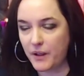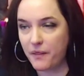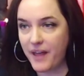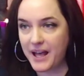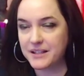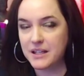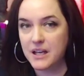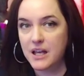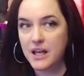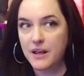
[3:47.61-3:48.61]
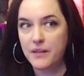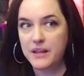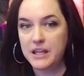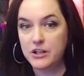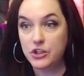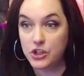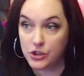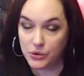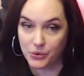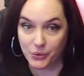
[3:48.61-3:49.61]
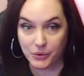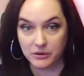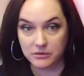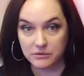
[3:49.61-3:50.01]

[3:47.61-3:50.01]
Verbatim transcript: that the you